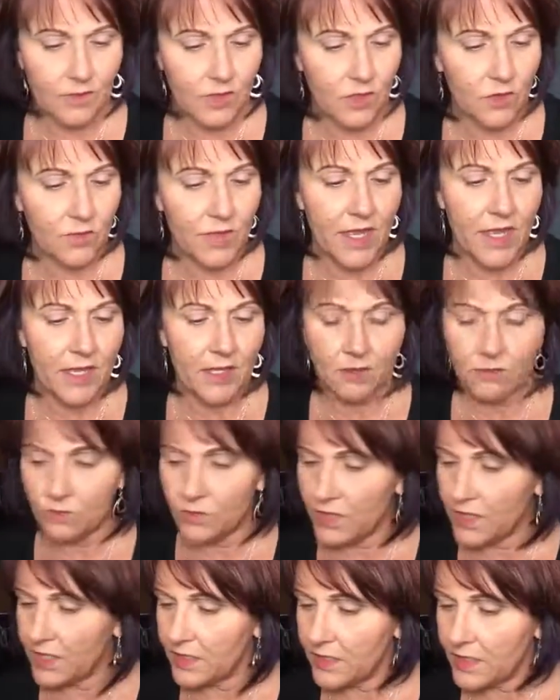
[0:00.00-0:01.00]
Go back
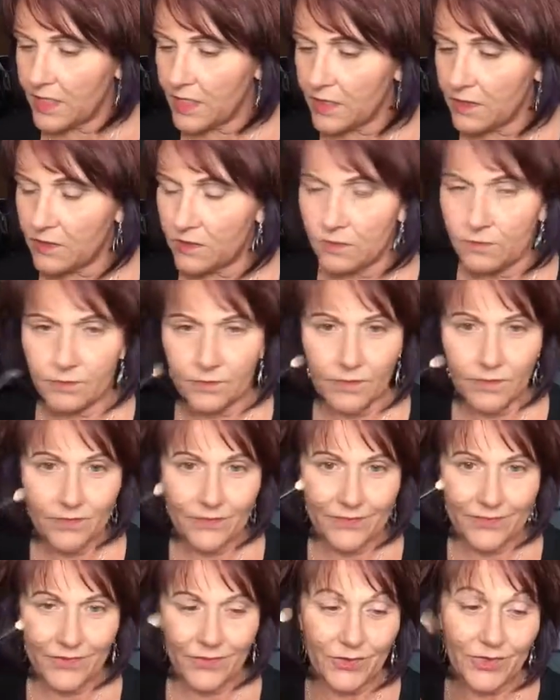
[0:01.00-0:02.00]
with our
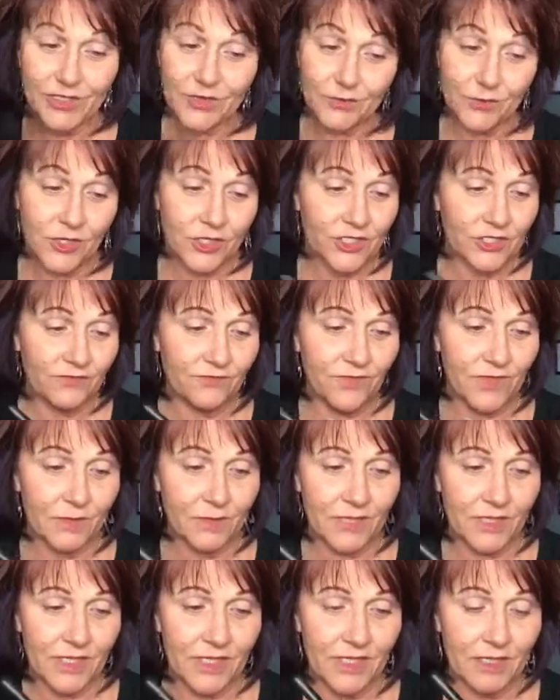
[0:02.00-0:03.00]
crease brush and
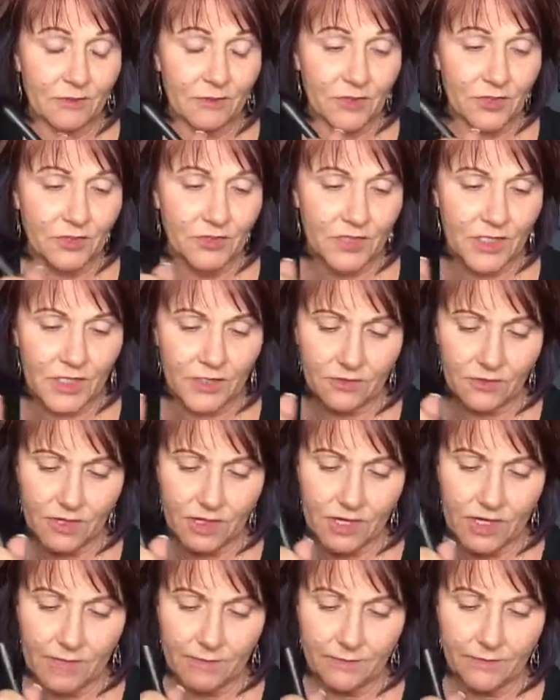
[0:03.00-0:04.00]
flipping again. We'll do the other
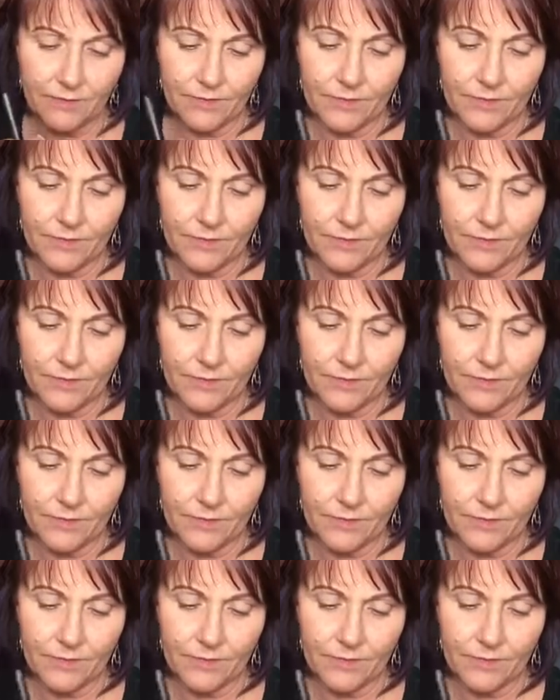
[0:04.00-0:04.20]
eye.